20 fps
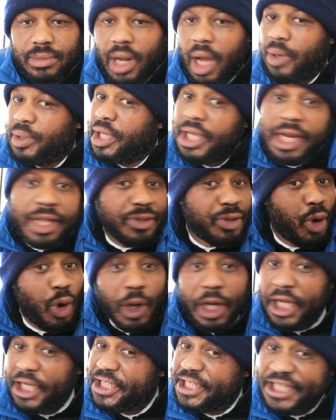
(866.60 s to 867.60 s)
Now, there is
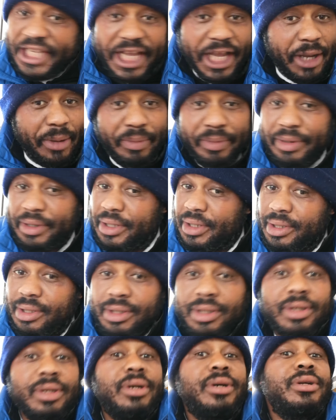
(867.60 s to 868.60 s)
no
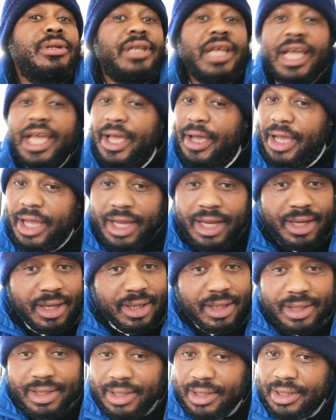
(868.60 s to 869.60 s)
ATM
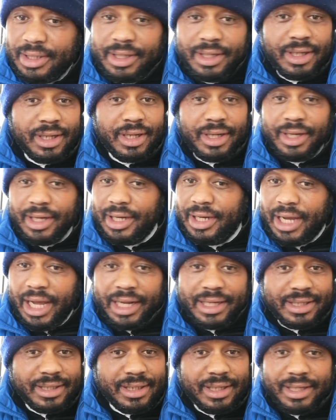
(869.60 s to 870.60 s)
there uh,
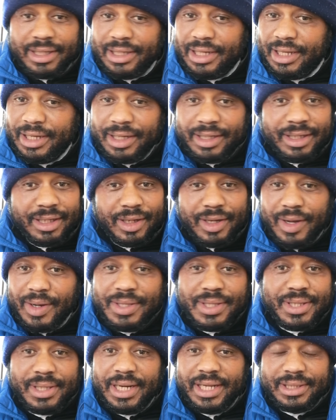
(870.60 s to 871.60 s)
at the, the
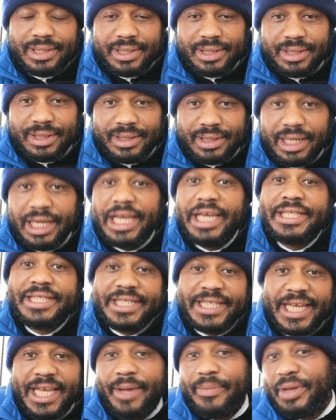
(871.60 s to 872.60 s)
consulate. The
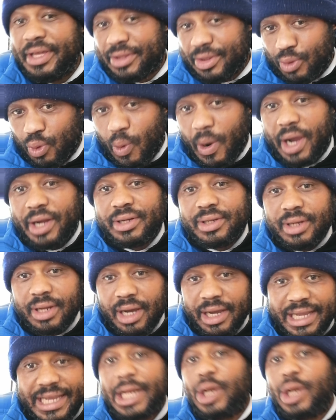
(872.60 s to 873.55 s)
ATM is quite a